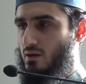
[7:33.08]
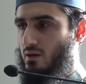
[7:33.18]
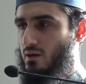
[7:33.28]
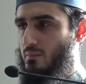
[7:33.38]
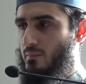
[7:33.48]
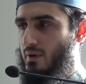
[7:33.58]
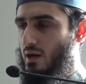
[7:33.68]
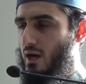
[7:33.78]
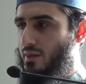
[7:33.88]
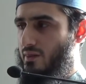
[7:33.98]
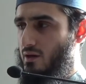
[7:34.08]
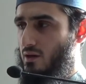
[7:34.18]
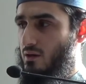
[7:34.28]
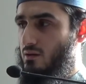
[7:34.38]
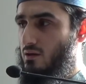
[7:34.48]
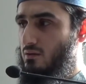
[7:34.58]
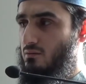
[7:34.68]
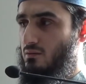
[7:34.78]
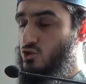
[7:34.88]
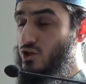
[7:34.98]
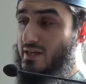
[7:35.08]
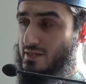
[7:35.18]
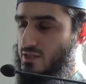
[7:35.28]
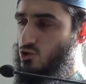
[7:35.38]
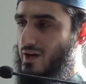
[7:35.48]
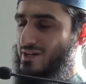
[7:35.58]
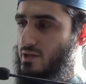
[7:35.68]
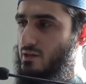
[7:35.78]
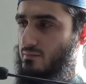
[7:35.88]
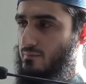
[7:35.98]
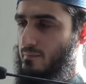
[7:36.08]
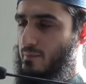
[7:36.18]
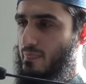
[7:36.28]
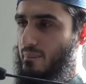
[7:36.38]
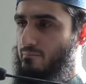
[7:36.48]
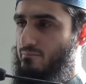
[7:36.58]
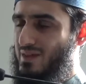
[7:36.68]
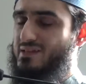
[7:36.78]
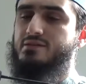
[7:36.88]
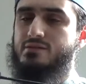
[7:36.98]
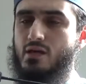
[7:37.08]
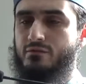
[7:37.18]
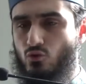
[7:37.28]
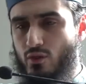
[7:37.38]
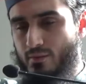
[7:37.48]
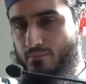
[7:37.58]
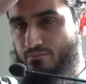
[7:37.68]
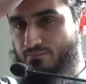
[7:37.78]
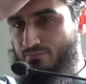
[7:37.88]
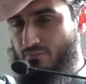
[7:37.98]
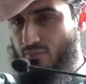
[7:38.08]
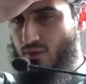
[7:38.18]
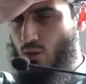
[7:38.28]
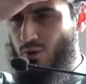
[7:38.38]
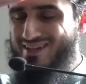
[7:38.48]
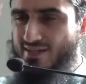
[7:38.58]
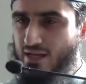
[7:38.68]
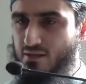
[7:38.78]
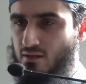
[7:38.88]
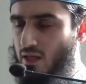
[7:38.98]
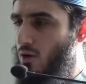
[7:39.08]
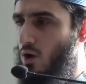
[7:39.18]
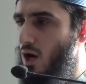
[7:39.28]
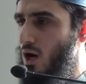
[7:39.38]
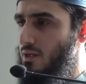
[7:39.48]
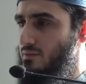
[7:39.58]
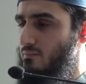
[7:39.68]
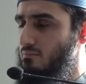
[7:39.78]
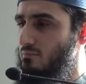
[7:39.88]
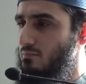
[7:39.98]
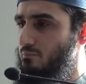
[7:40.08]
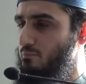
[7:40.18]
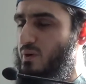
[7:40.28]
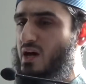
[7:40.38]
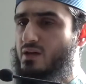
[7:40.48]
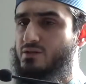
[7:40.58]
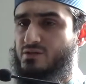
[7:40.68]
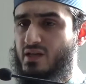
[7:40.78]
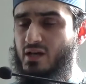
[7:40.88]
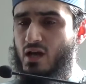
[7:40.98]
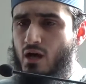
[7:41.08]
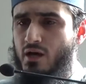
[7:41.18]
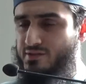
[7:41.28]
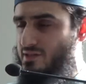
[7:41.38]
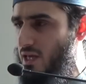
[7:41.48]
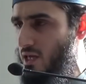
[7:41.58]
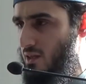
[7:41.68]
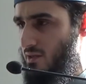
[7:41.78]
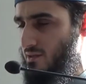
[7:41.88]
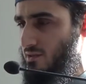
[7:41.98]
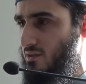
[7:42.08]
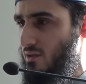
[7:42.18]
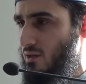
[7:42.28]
and the tricky situation that is there for them. And we are saddened and our heart burns and it hurts seeing this.